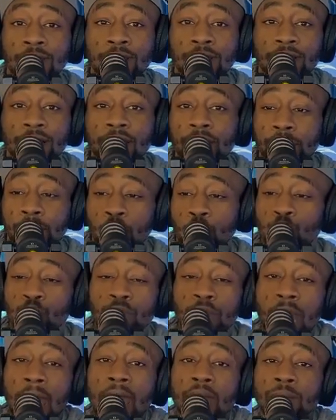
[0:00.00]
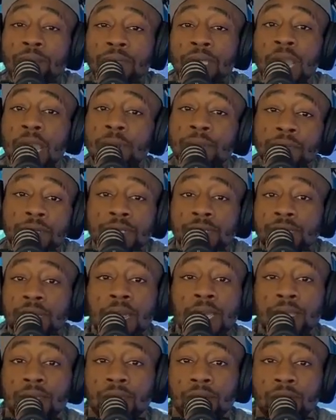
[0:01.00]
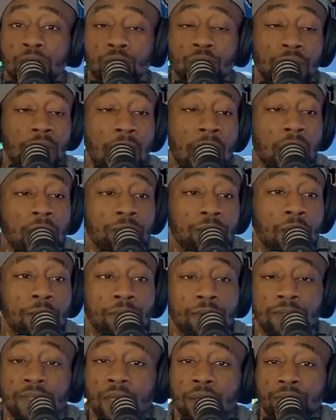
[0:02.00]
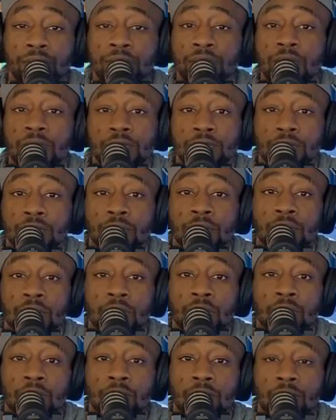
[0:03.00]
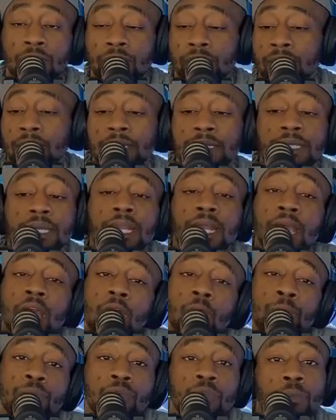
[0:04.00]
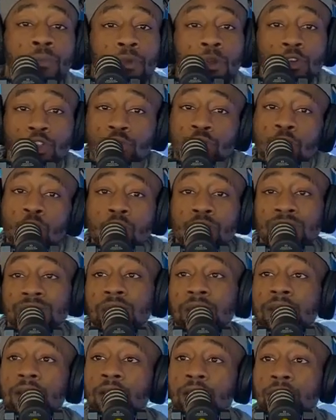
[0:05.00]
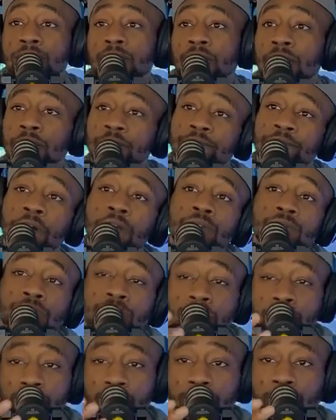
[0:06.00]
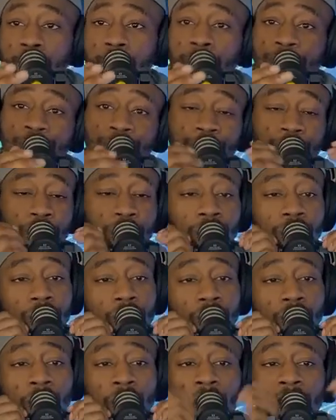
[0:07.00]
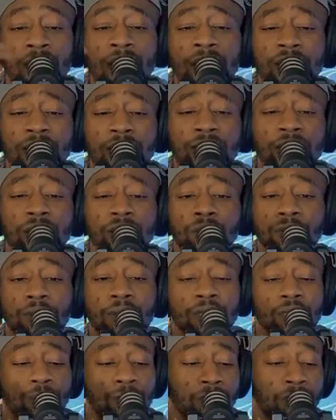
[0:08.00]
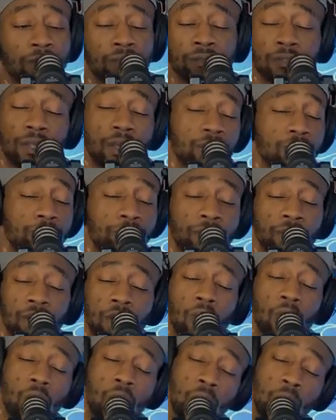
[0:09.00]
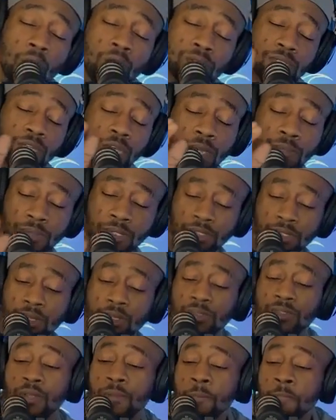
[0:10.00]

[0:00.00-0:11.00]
Like, you gotta be able to take it. You gotta be able to take rejection, right? And it's gonna help you approach more. It's like a funnel system, right? And I did this when I spent a long time in sales.